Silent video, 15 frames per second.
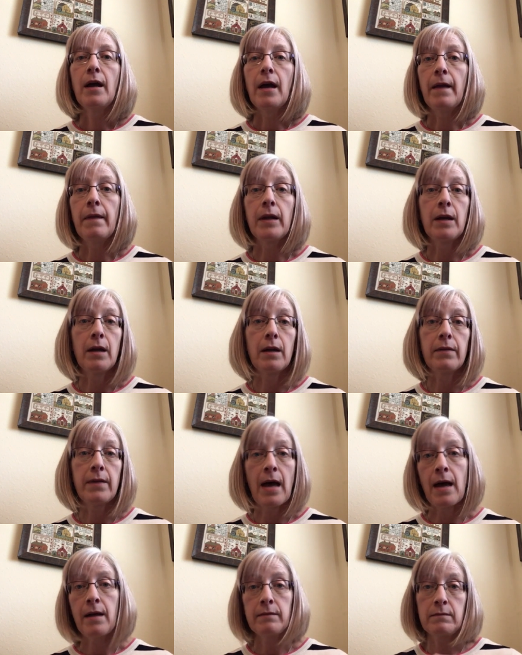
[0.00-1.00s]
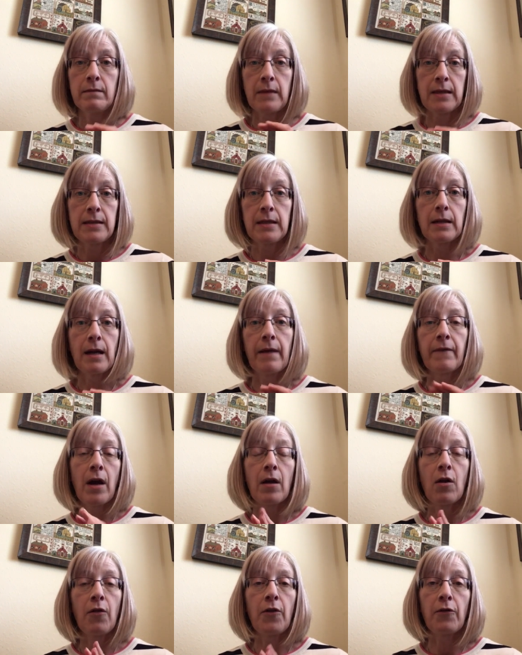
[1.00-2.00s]
and then that's it. I've
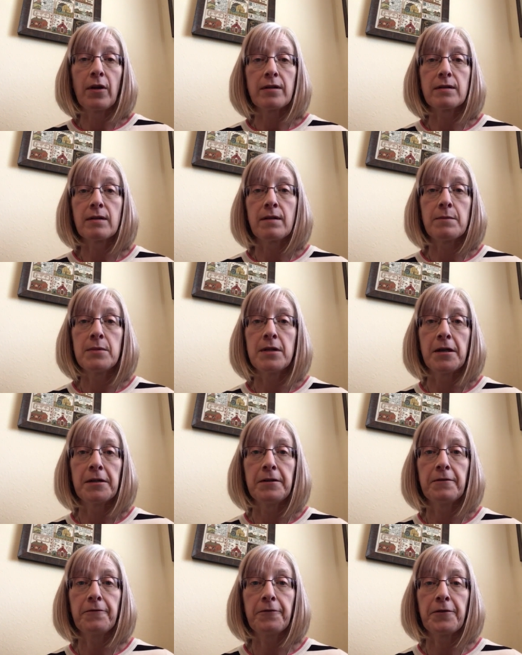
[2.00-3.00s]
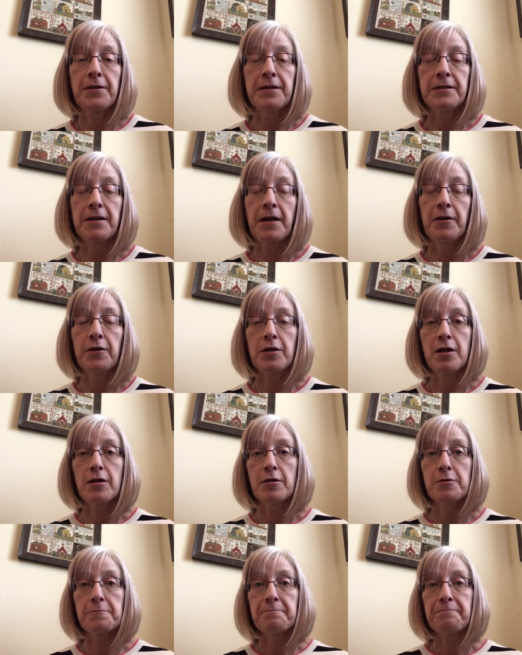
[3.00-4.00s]
got all the rest of them done for the entire
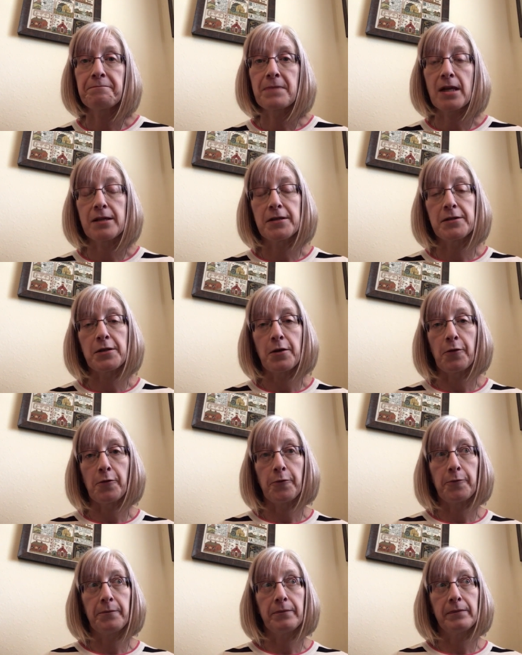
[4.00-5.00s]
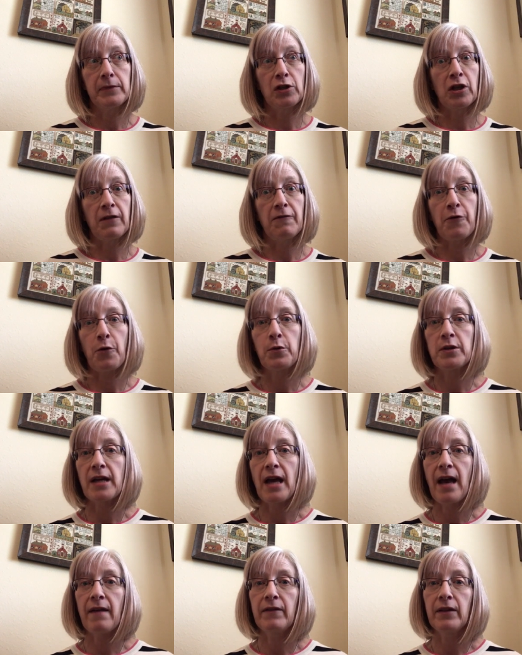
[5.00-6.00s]
year. So looking forward to
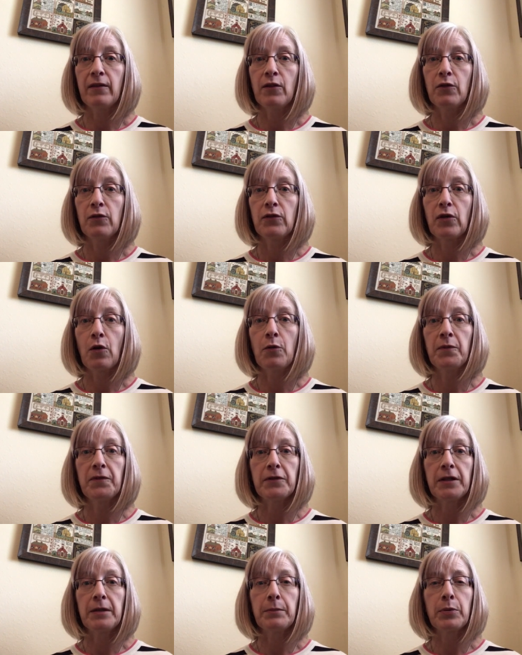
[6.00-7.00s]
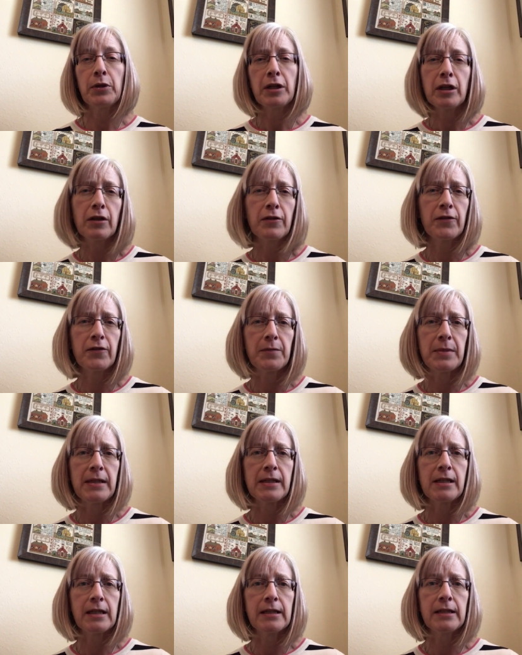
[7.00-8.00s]
having those hopefully pretty close to
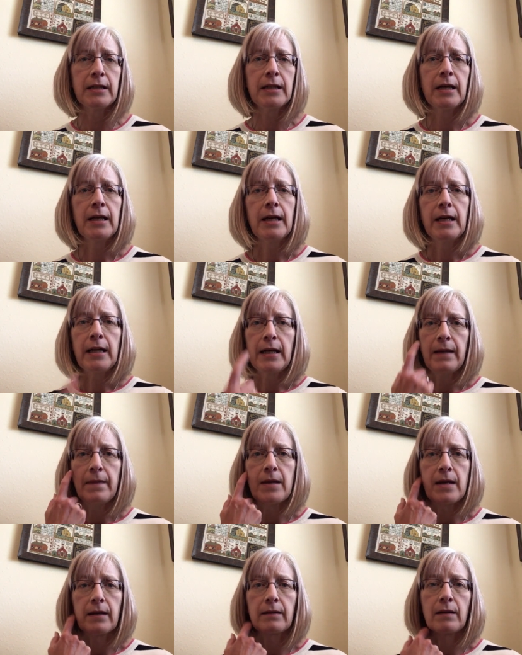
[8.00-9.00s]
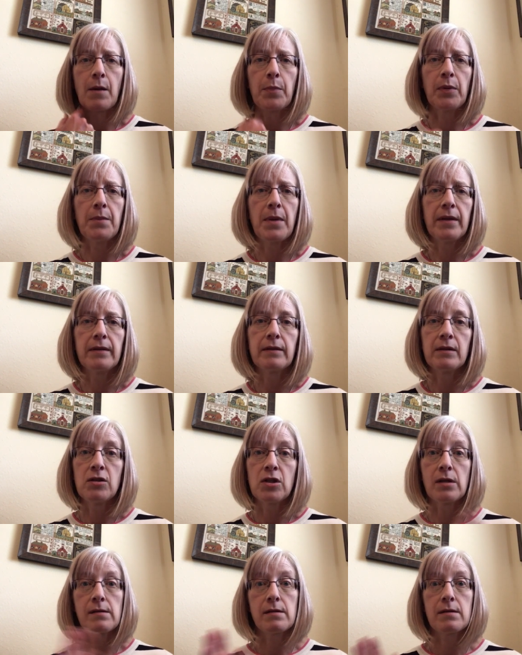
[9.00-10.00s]
being done in the next couple of months and
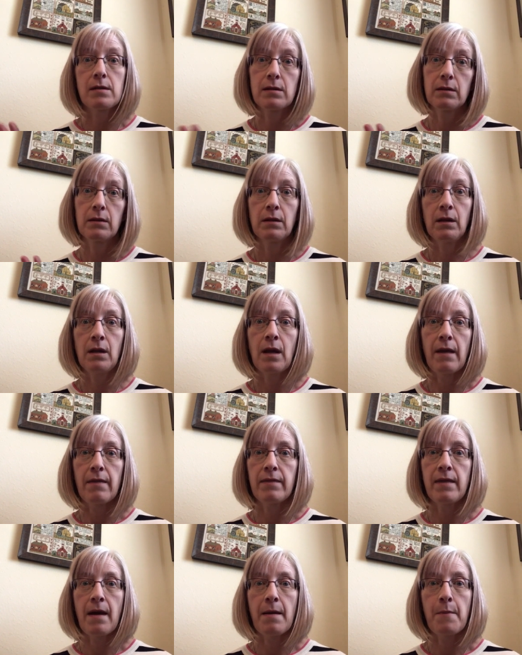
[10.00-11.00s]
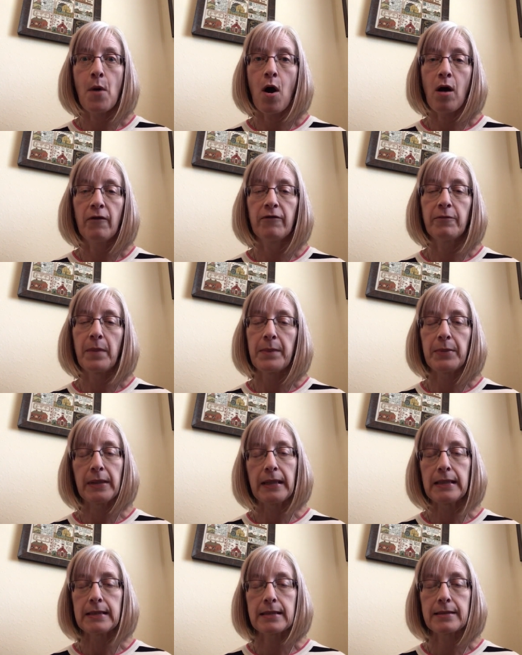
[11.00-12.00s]
just get them off my
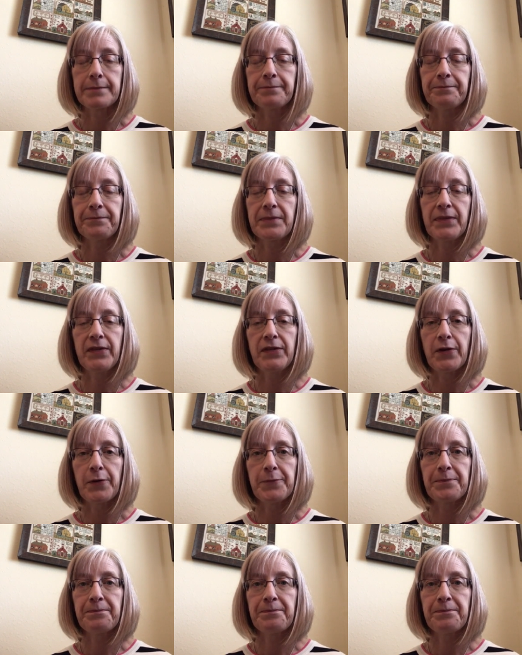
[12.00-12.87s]
plate. So